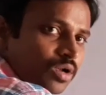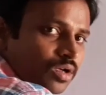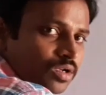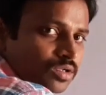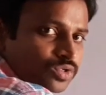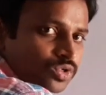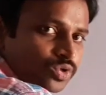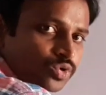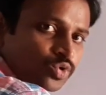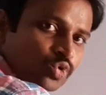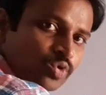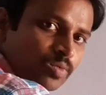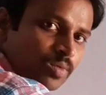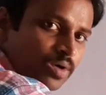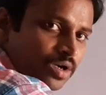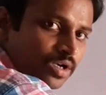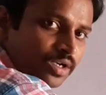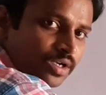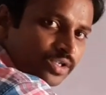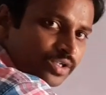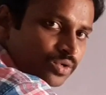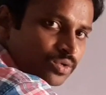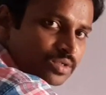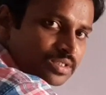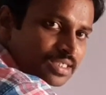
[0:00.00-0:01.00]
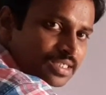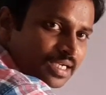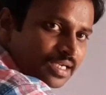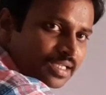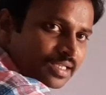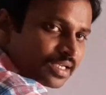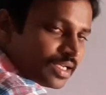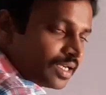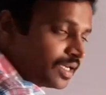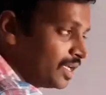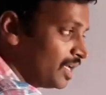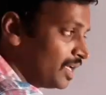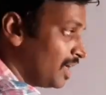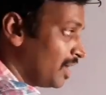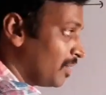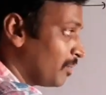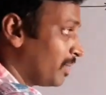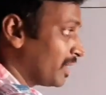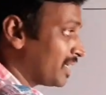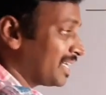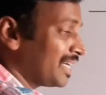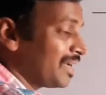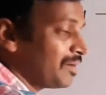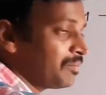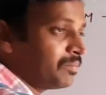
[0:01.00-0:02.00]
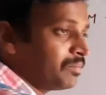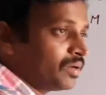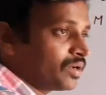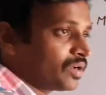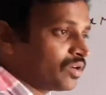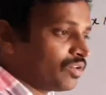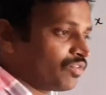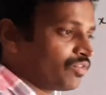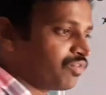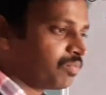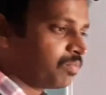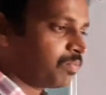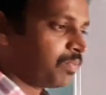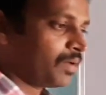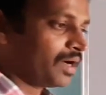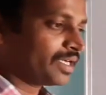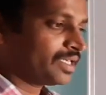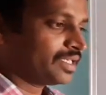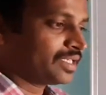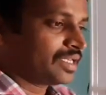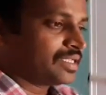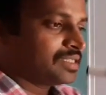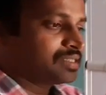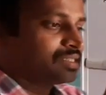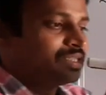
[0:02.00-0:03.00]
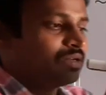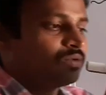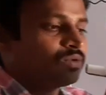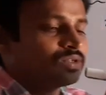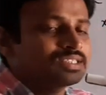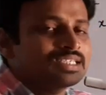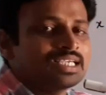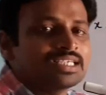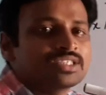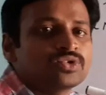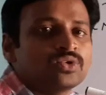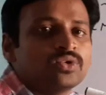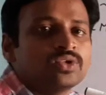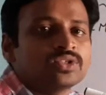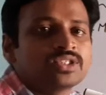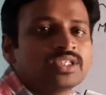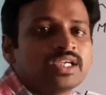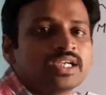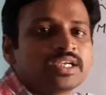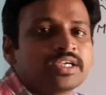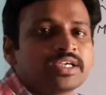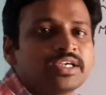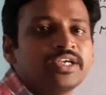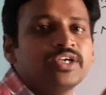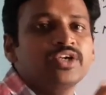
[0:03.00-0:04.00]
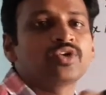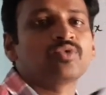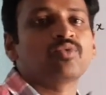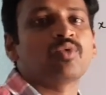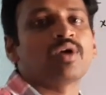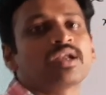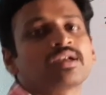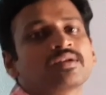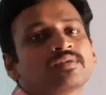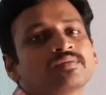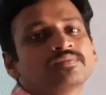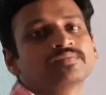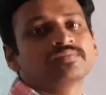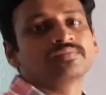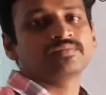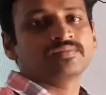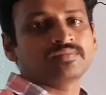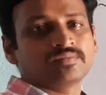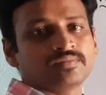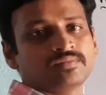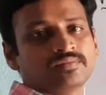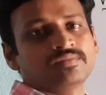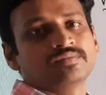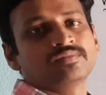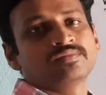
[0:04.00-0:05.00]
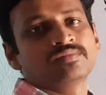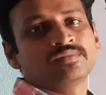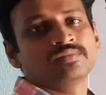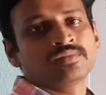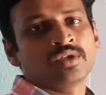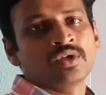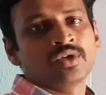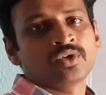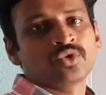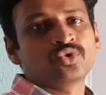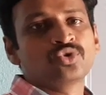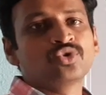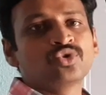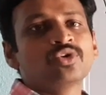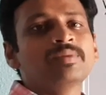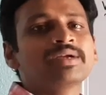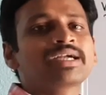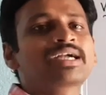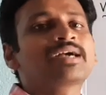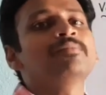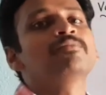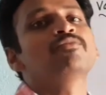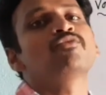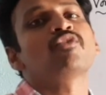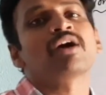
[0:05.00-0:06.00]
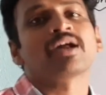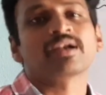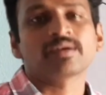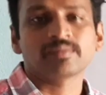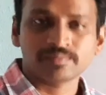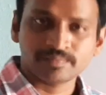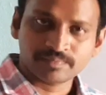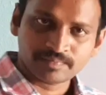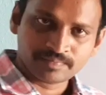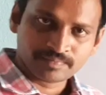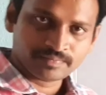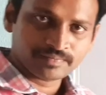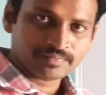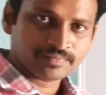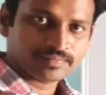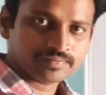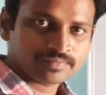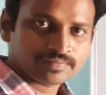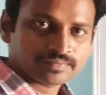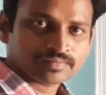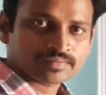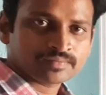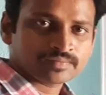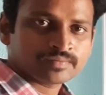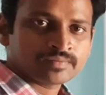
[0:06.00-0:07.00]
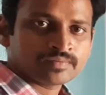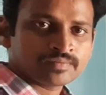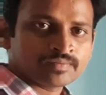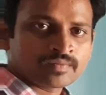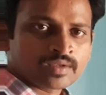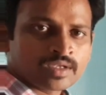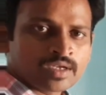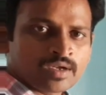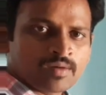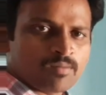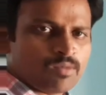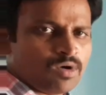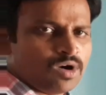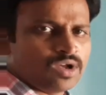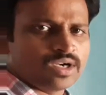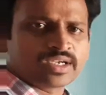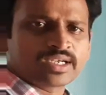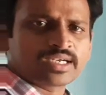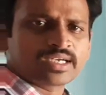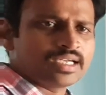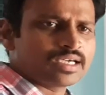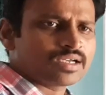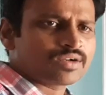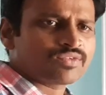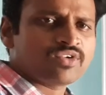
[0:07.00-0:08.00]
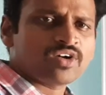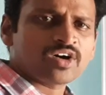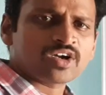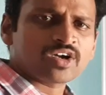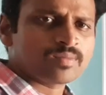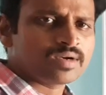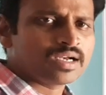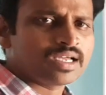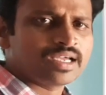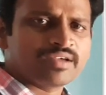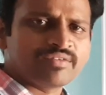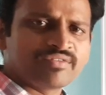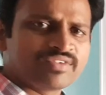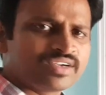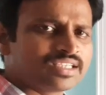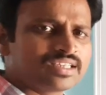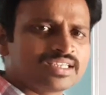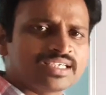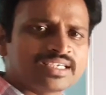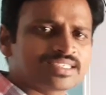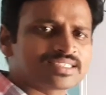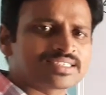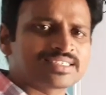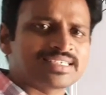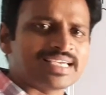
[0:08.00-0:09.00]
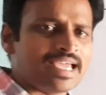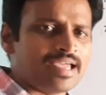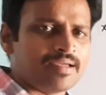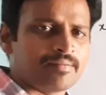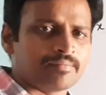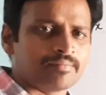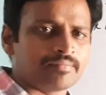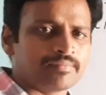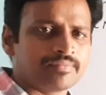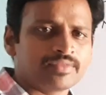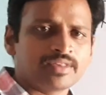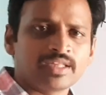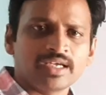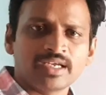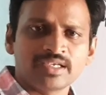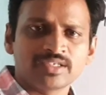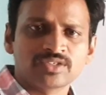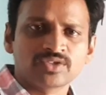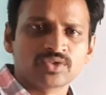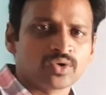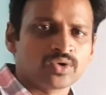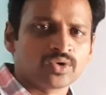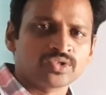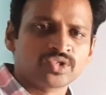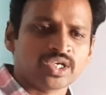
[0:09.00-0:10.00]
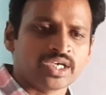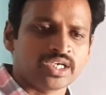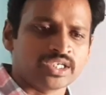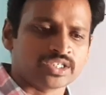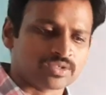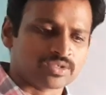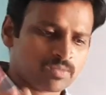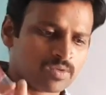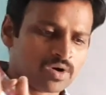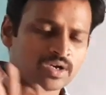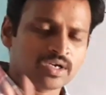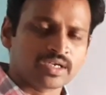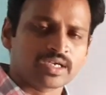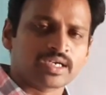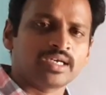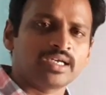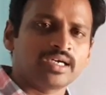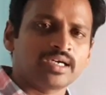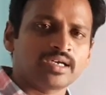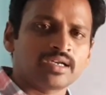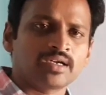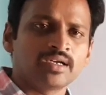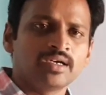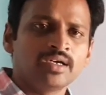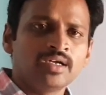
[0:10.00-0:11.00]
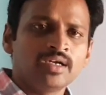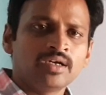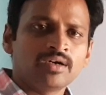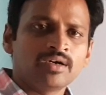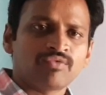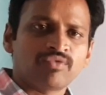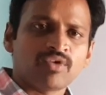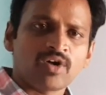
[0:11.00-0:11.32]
mole also 2 molecules are there. But number of particles they was associated into 1. 2 become 1. Molecular formula everything same. There is no change. Molecular